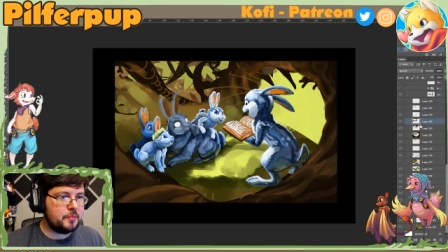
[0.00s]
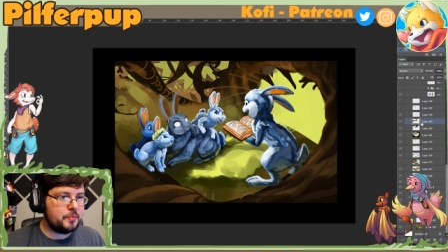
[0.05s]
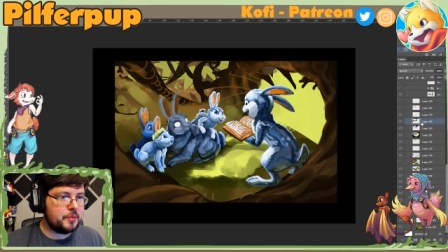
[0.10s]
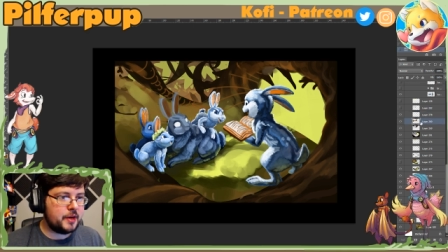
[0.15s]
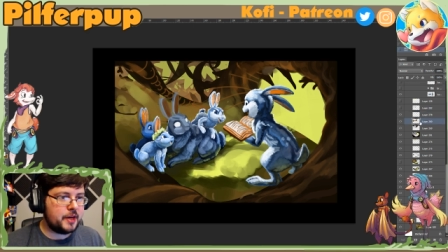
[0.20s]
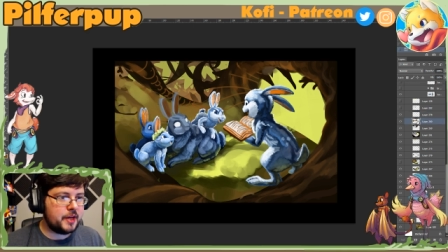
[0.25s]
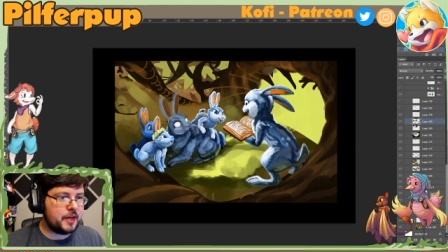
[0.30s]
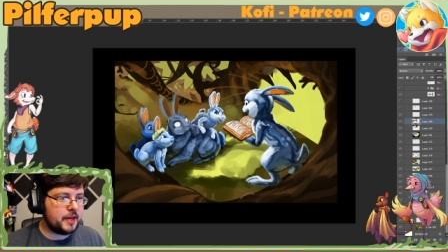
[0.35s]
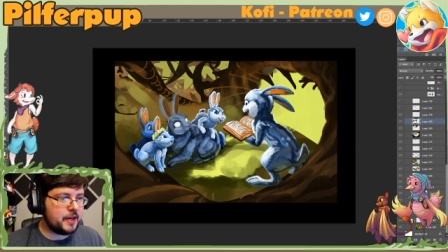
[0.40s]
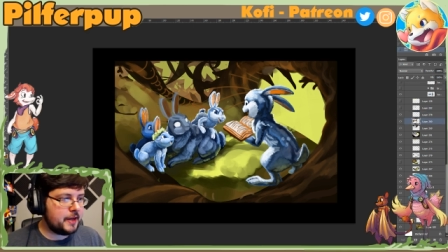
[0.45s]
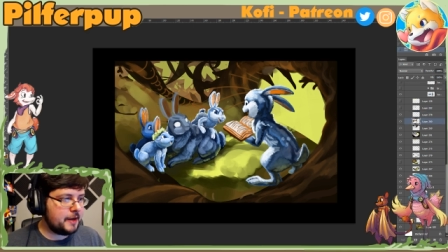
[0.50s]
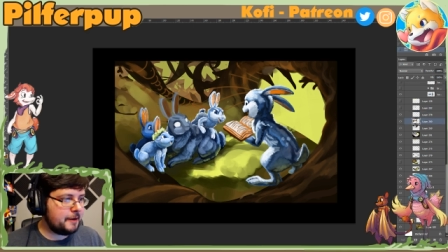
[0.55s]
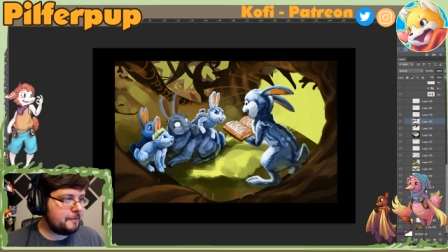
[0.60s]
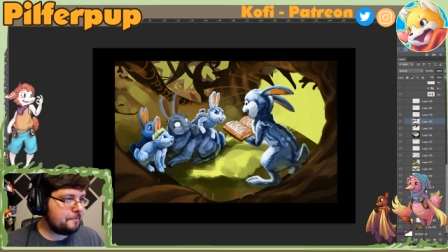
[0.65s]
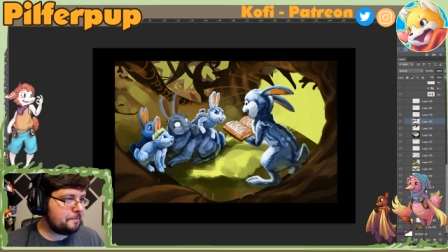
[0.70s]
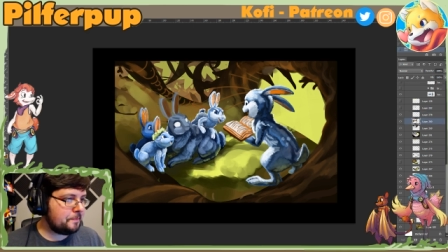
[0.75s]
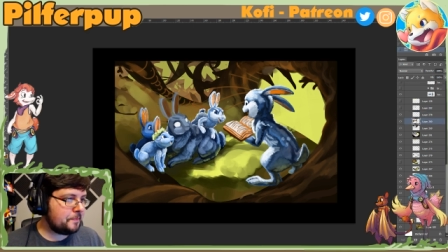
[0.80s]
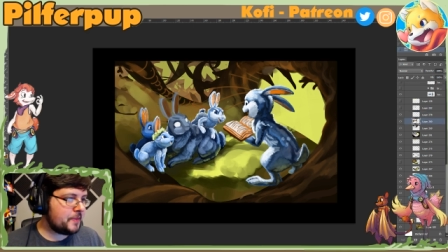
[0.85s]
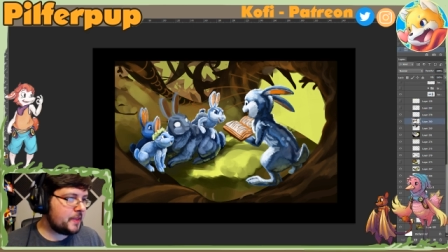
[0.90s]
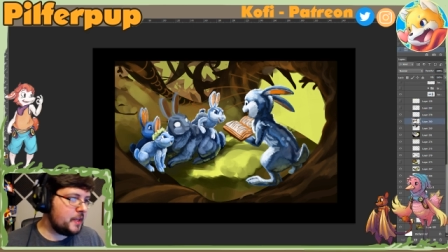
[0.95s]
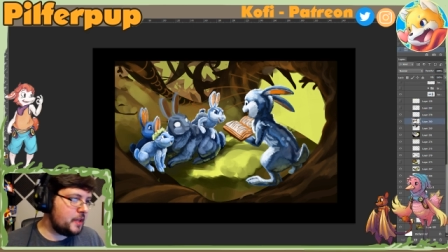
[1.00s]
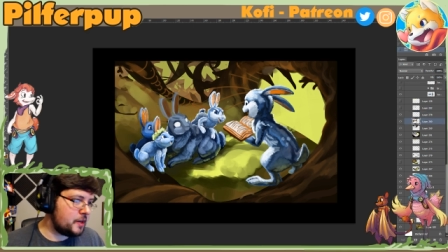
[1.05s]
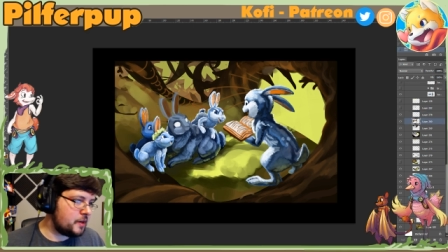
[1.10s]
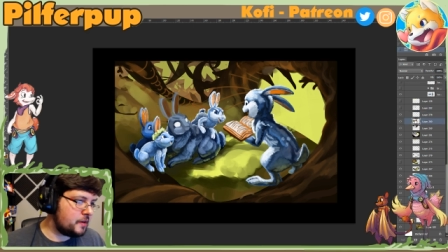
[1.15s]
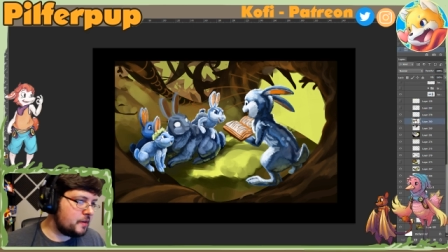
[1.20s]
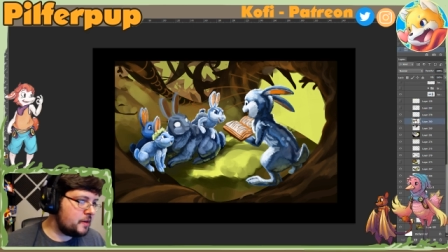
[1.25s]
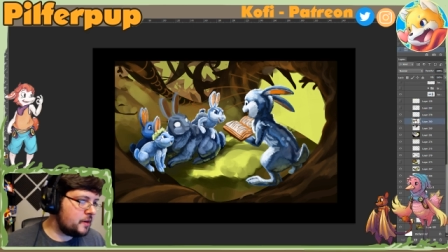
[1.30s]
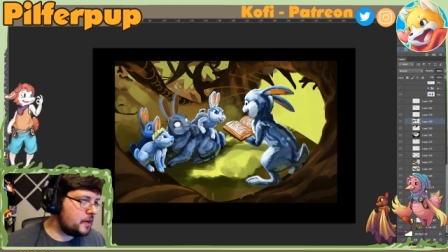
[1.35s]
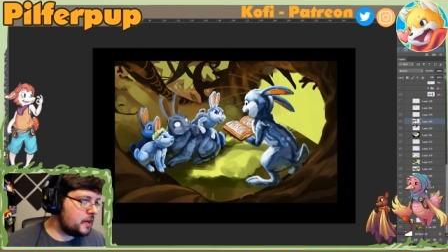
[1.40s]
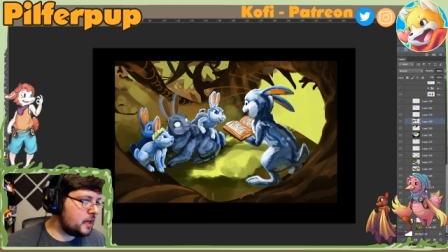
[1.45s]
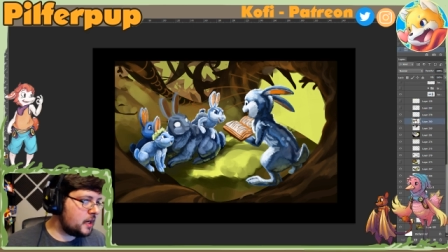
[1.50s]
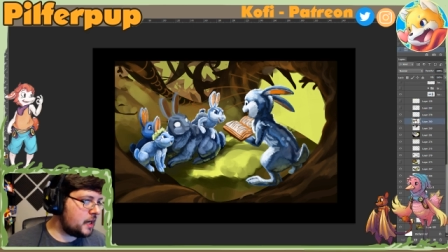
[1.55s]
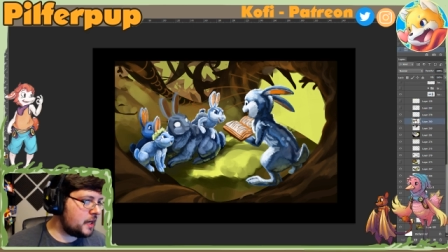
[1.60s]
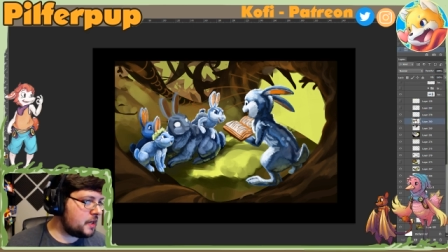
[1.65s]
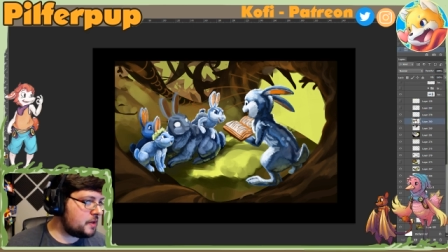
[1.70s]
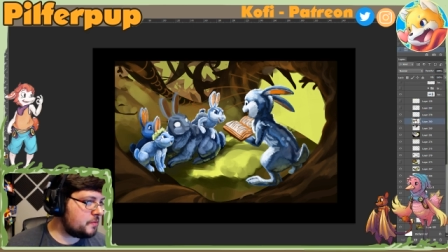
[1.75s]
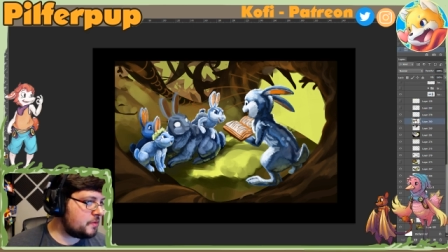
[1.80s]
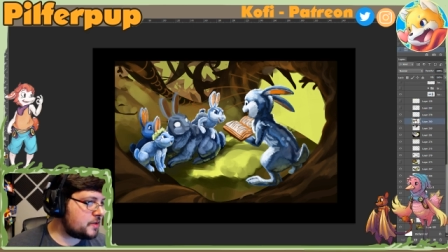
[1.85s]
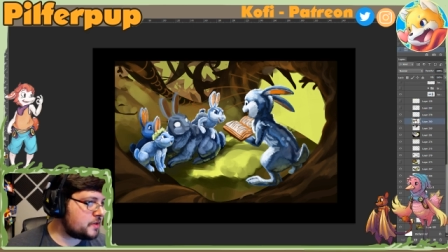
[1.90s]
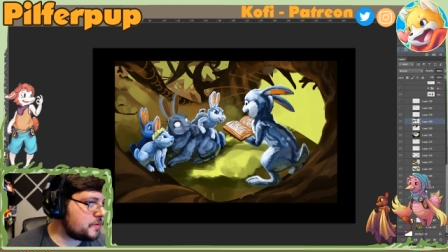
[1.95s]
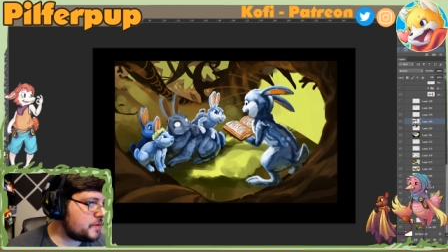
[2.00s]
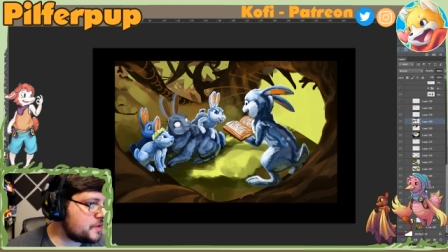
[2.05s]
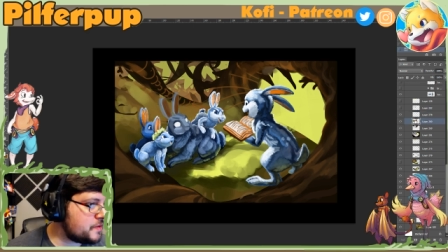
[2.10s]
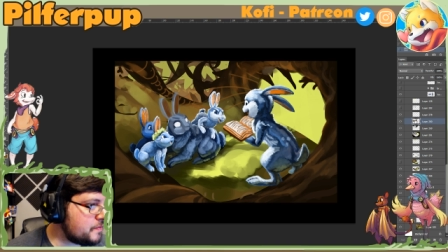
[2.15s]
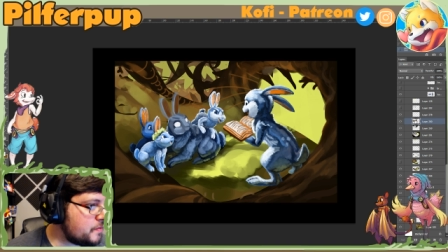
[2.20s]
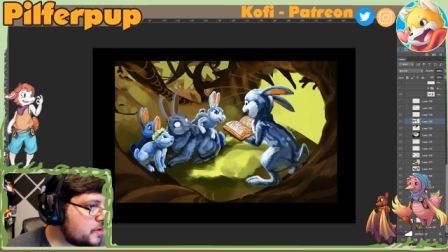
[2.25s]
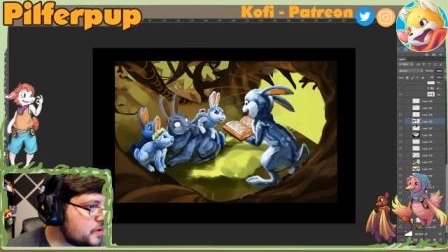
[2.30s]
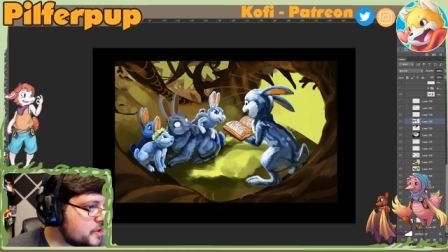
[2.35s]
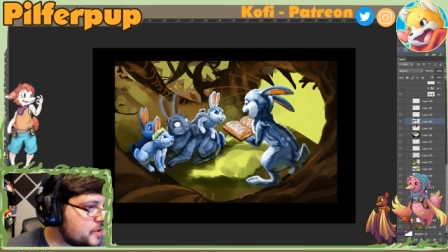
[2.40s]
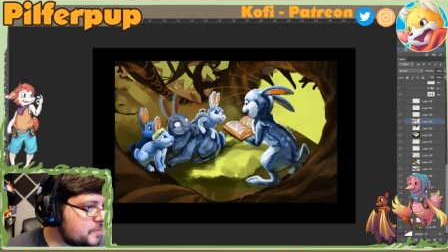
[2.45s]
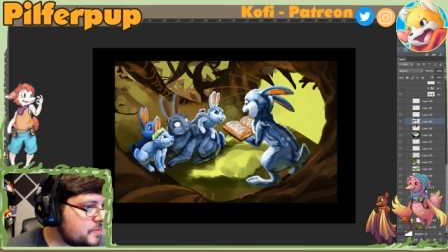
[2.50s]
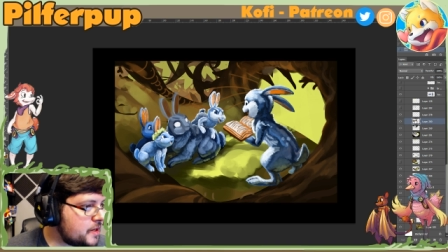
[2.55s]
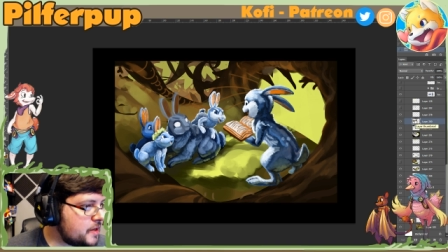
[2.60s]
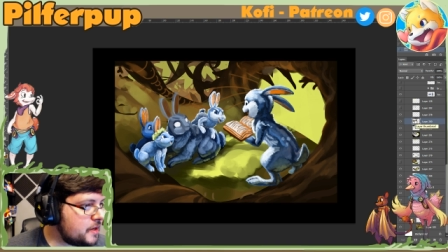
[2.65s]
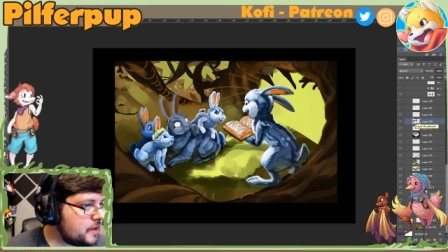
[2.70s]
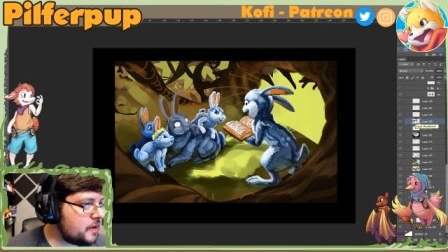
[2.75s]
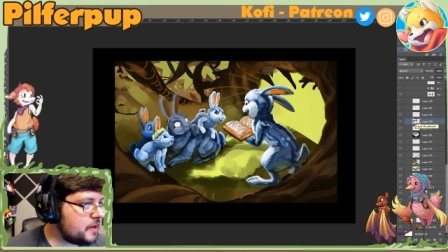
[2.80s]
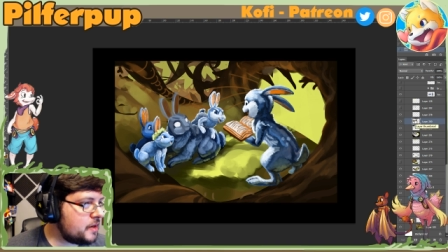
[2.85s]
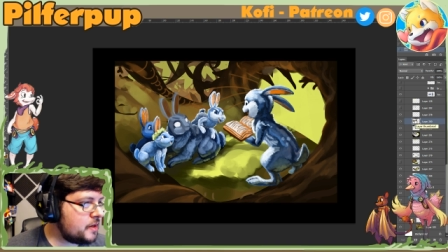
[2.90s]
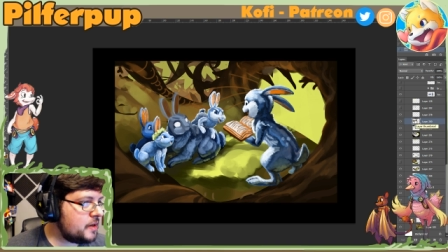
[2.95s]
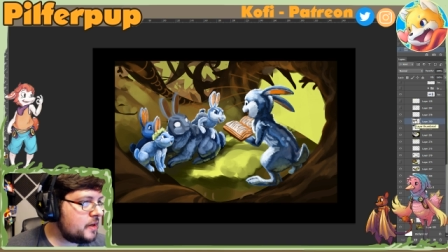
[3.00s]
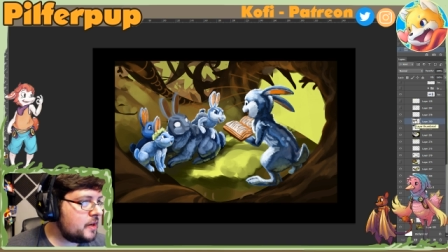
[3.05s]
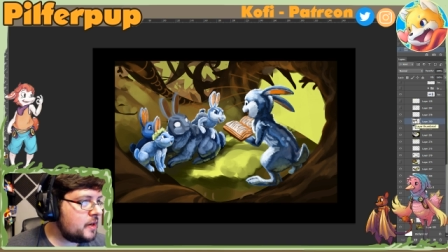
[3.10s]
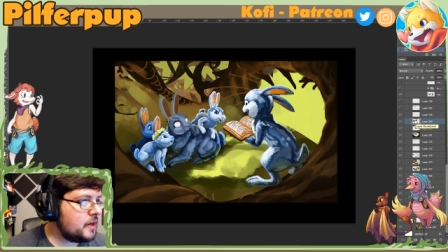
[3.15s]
But you know, I need to watch the rest of Watership Down.